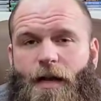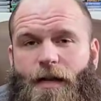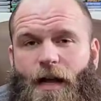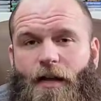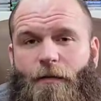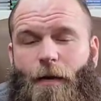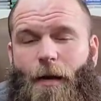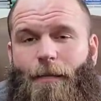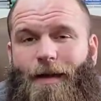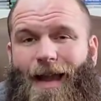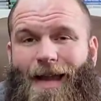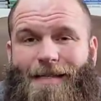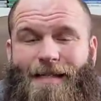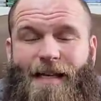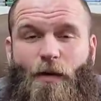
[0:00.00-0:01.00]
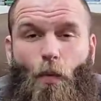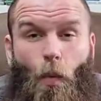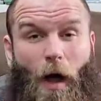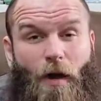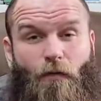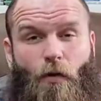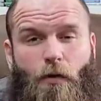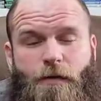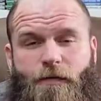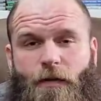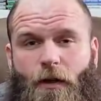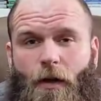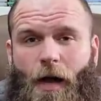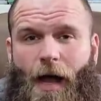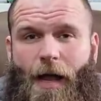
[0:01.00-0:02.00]
Now, you might be asking, why
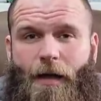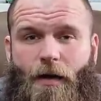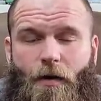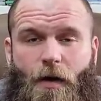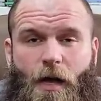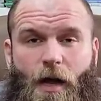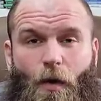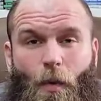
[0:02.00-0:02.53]
Roseville, Ohio?